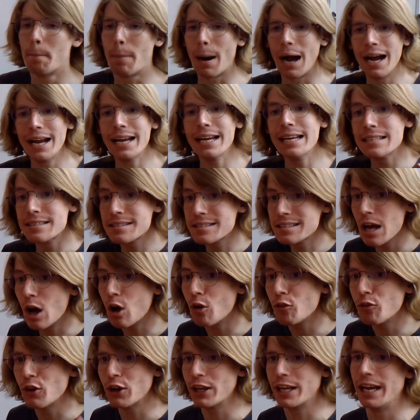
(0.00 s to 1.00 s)
by
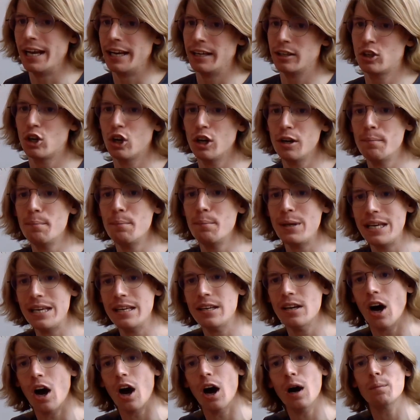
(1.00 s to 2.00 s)
itself again could
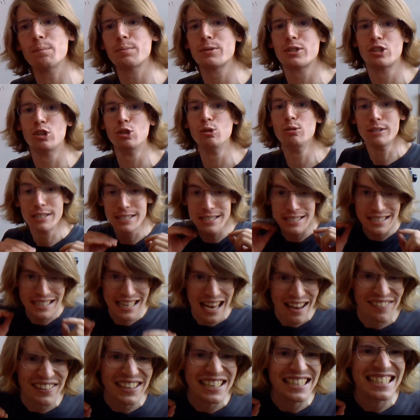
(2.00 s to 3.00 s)
mean up to
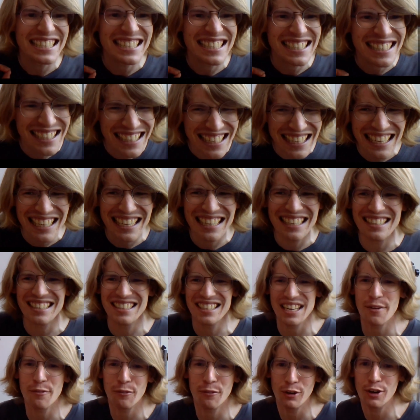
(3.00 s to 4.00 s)
17
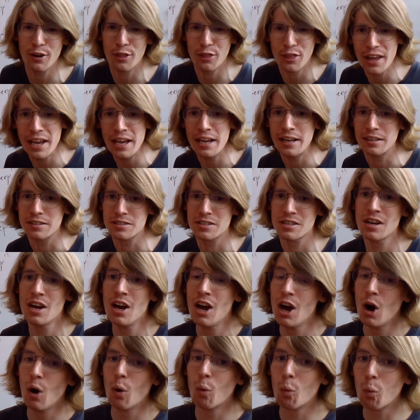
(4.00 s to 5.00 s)
different things,
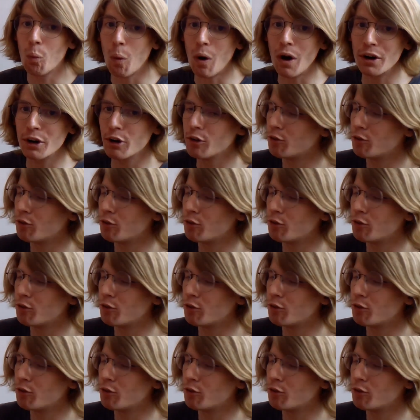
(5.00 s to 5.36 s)
one